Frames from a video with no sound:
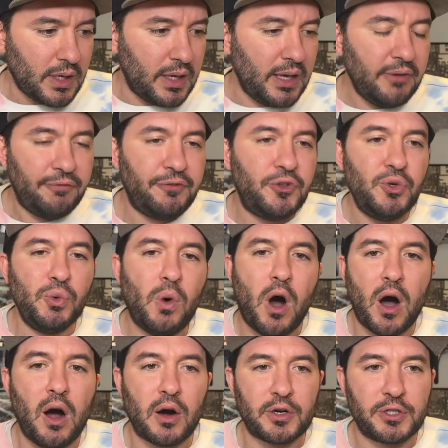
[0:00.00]
If you
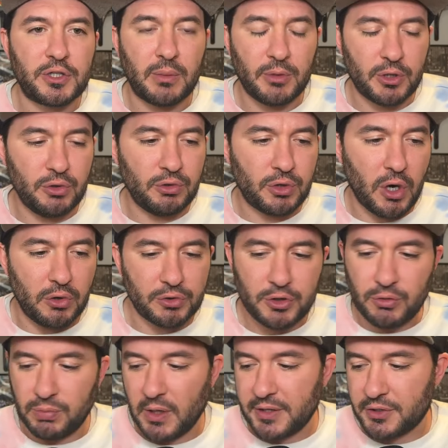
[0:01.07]
are someone who goes
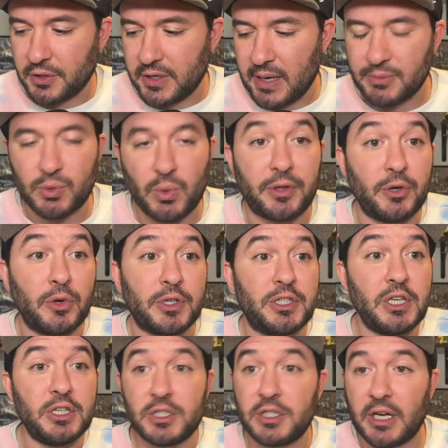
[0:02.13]
to Blazer games, whether you're a
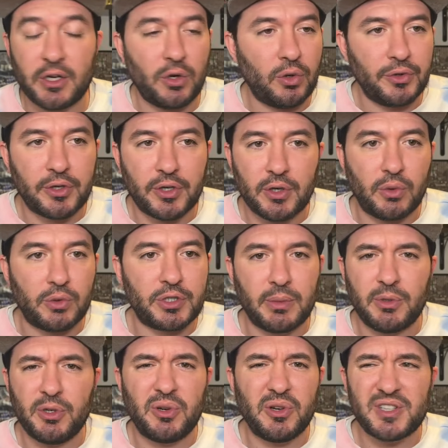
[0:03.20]
season ticket holder or
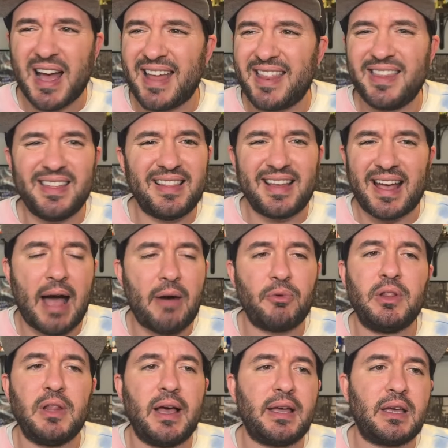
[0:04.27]
someone who goes, I
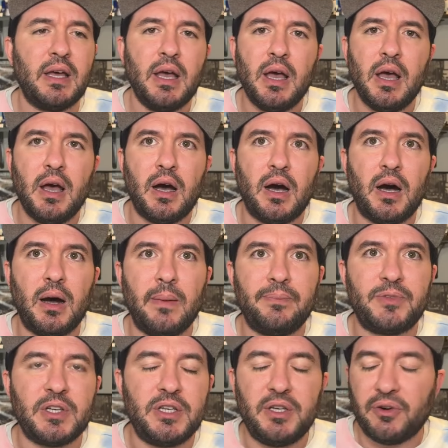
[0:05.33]
would like
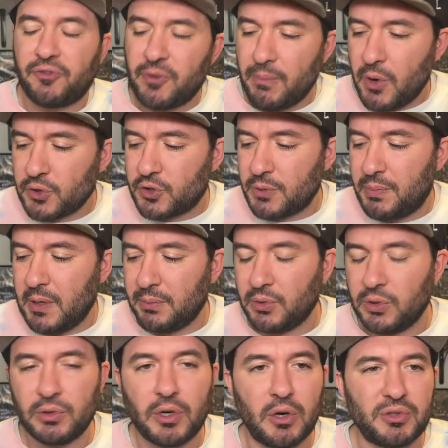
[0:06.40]
to hear from mostly
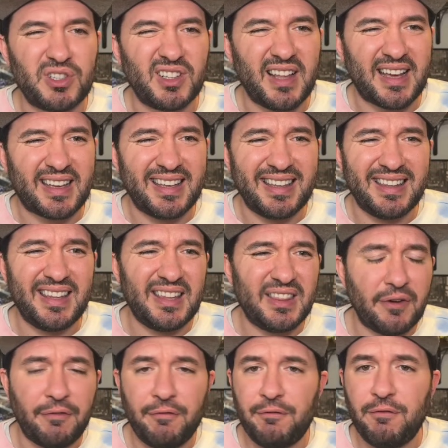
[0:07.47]
people who go to like in
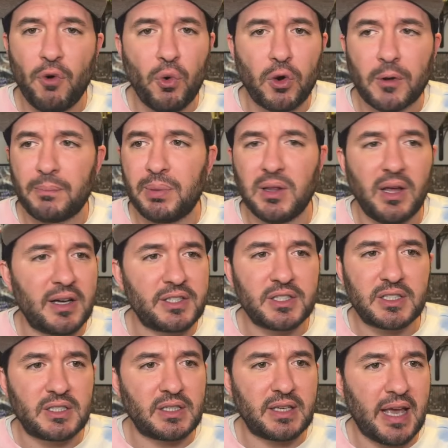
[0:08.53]
the
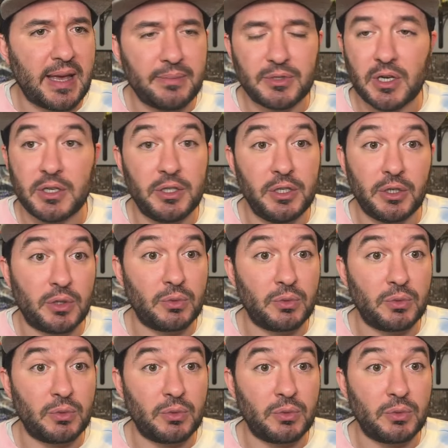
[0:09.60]
4+ games a year